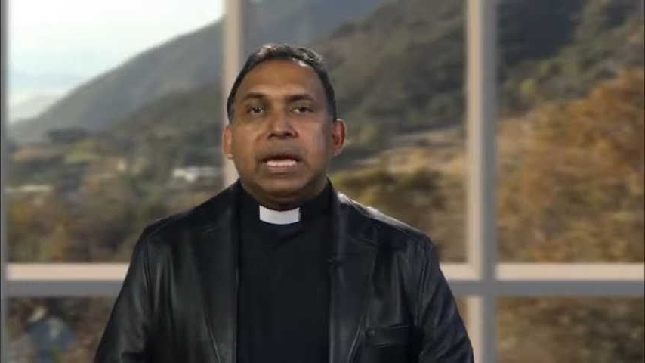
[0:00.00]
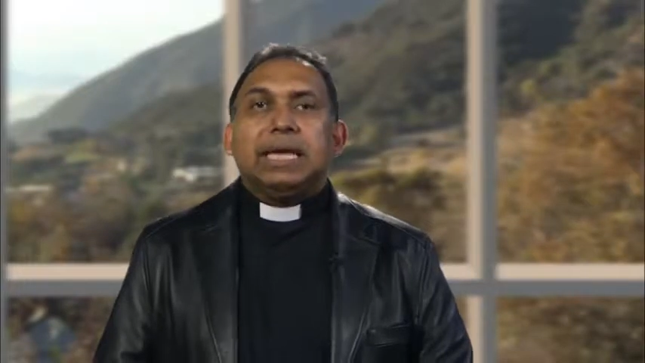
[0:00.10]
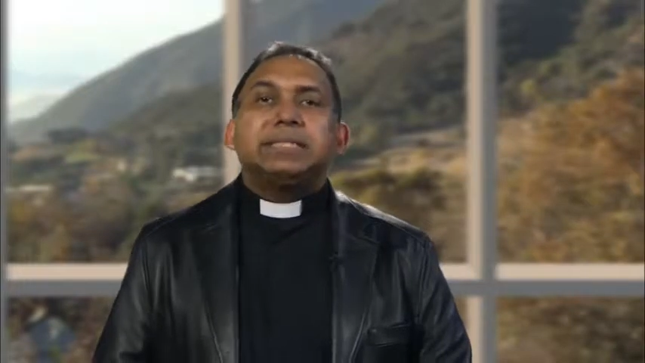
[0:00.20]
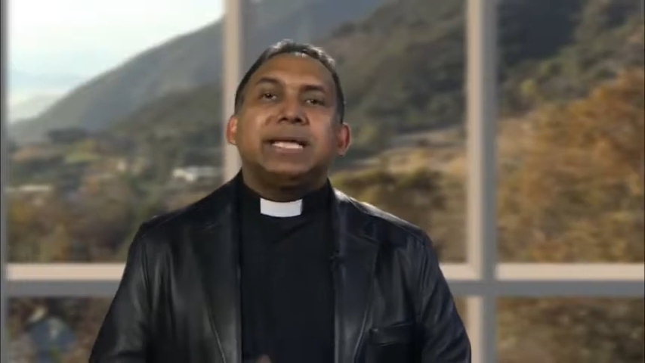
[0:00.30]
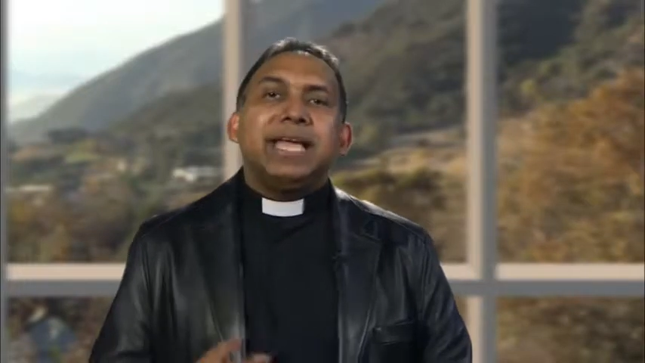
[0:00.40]

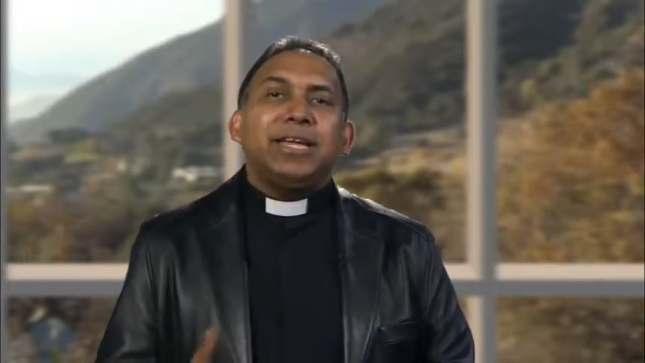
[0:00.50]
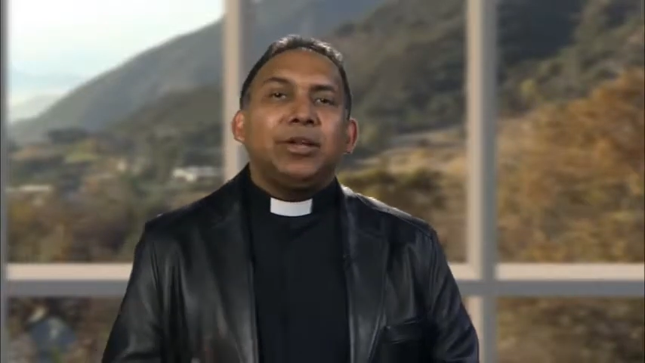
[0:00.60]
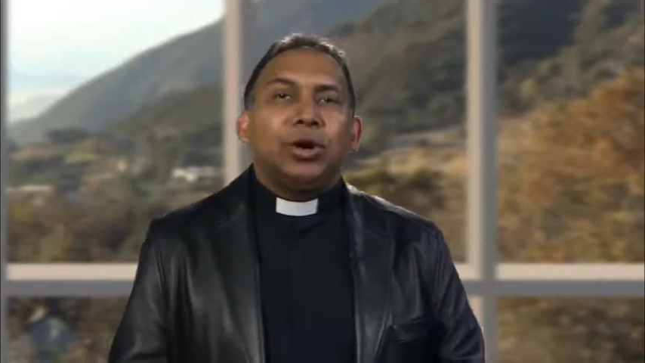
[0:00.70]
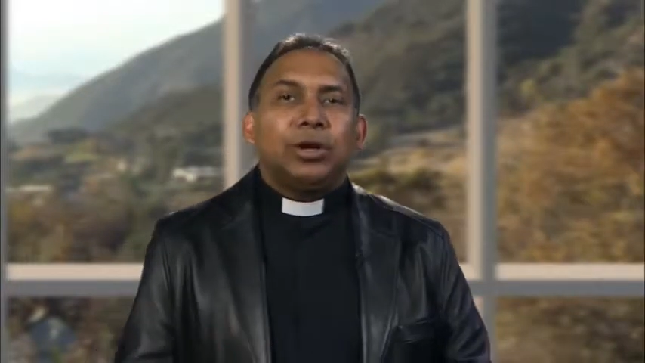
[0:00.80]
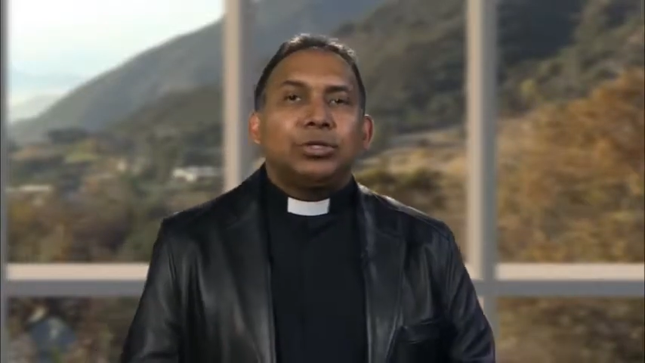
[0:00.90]
A saying
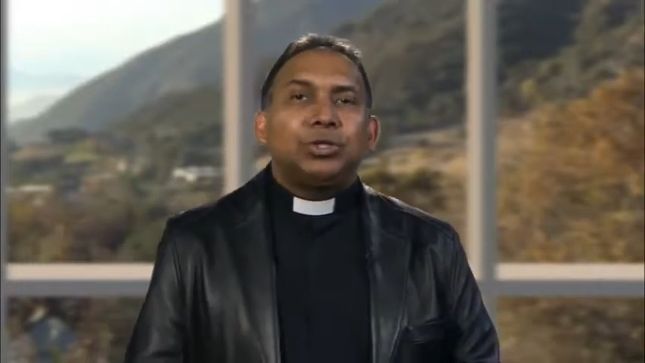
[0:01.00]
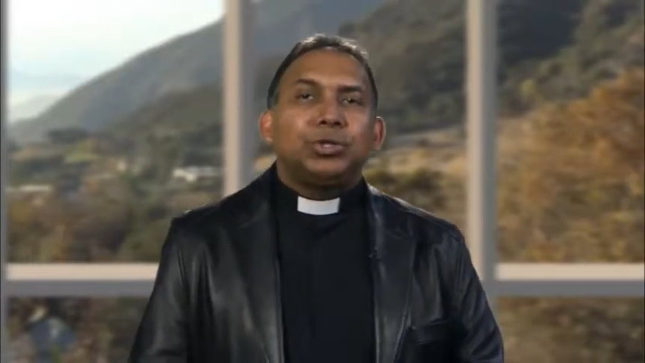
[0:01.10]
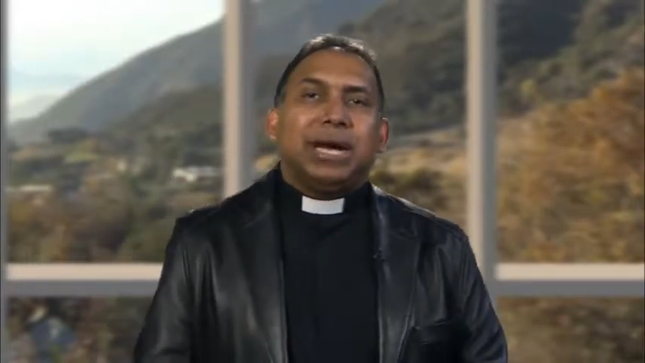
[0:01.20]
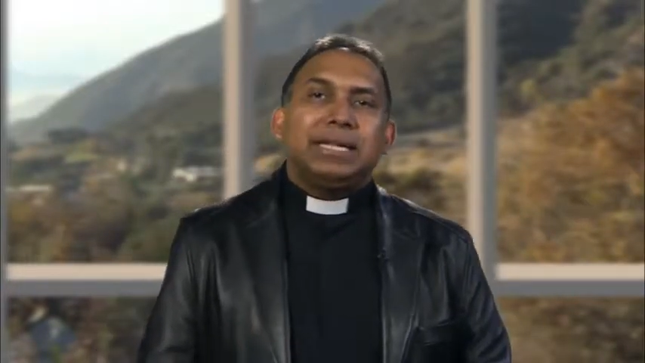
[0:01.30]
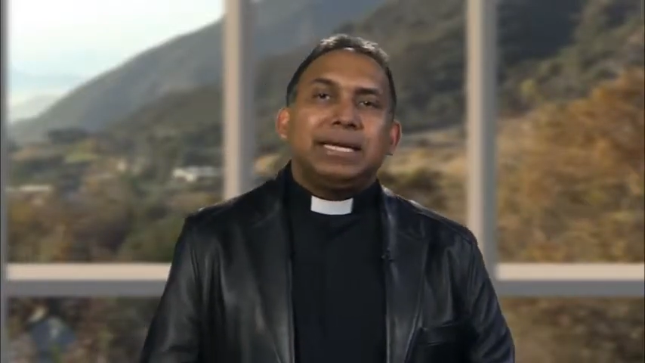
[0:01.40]
known to
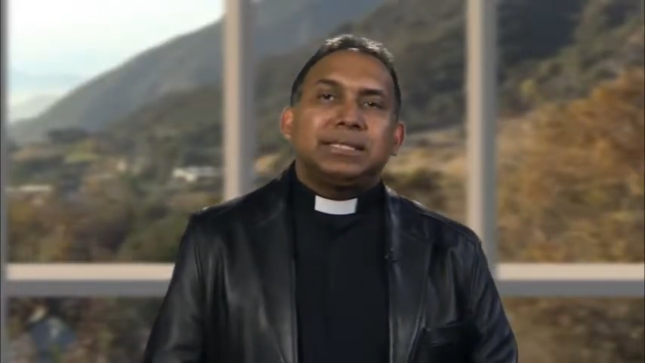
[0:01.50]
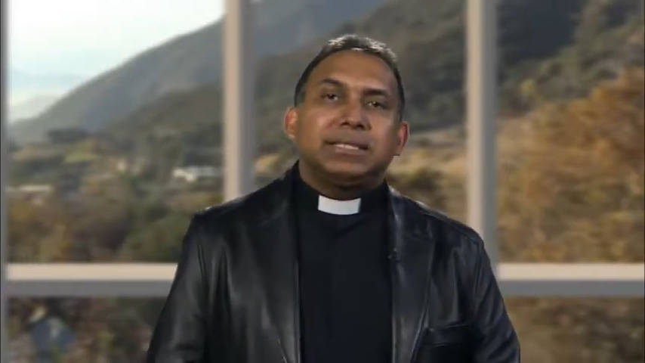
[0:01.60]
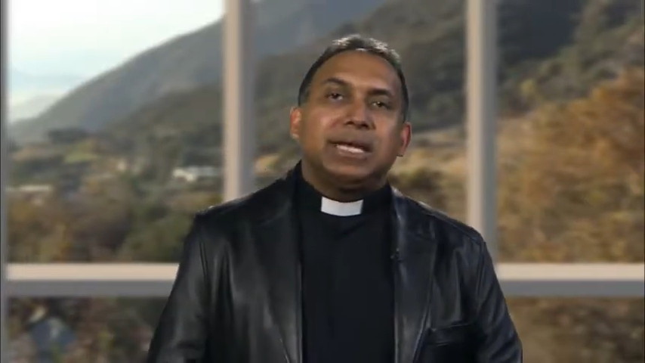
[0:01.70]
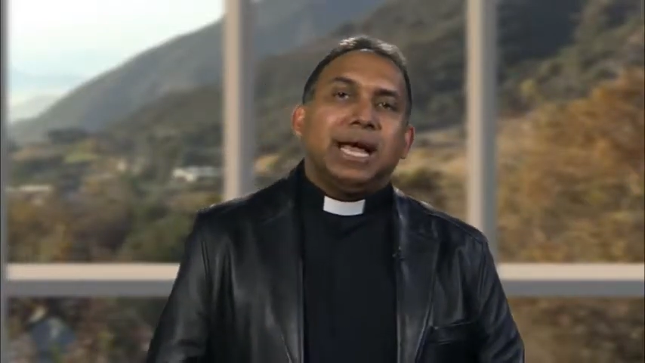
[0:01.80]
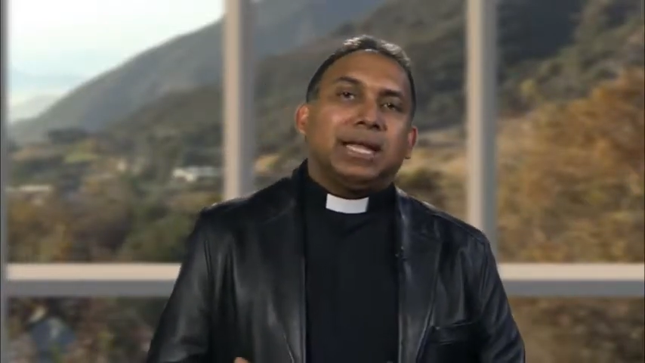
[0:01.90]
others,
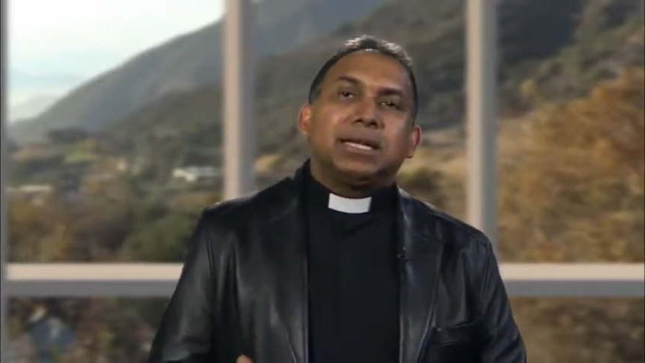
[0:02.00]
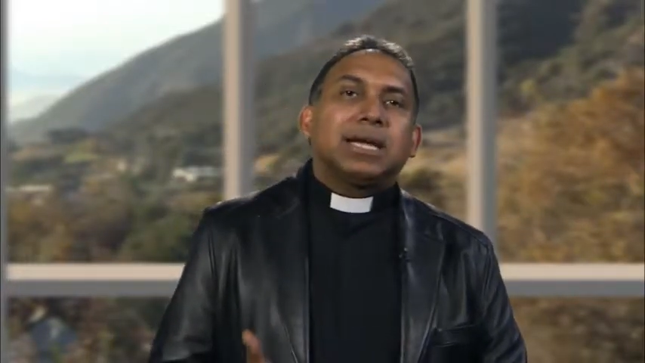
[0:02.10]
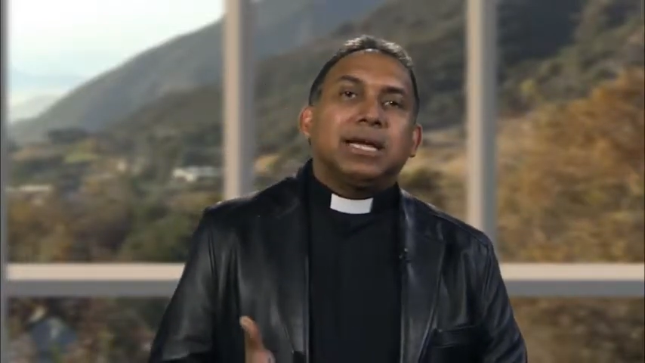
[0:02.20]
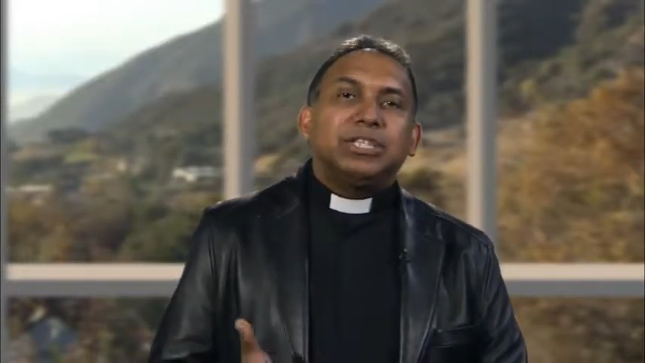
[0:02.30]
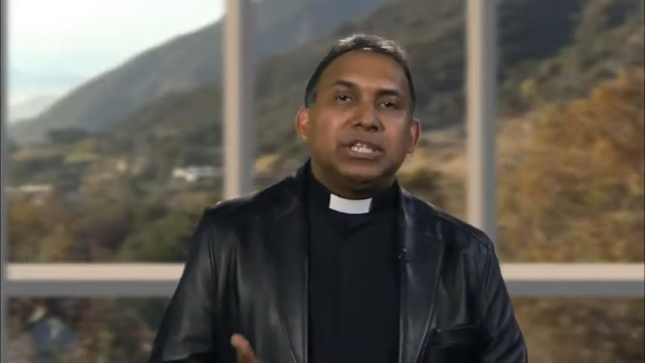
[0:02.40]
other
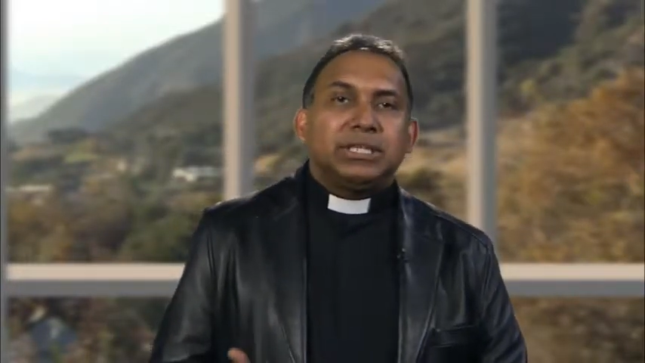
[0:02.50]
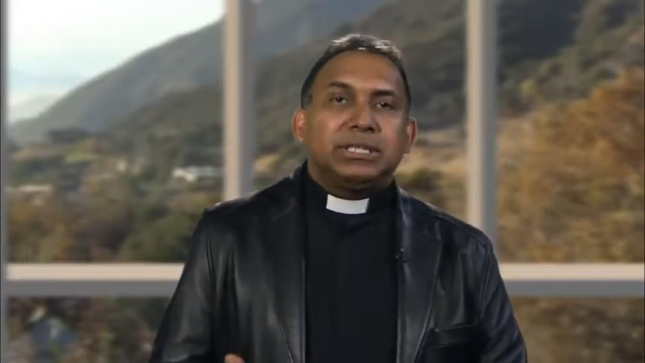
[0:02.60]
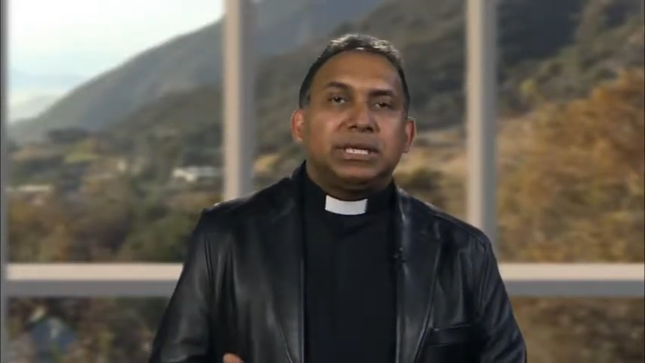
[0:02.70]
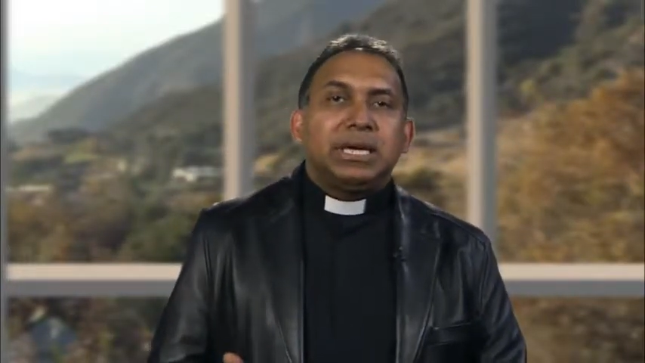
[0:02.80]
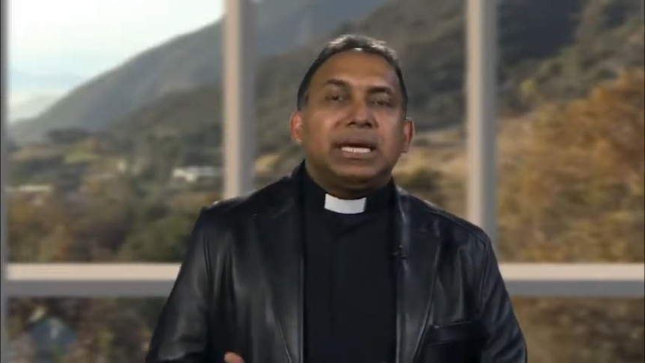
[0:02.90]
cultures,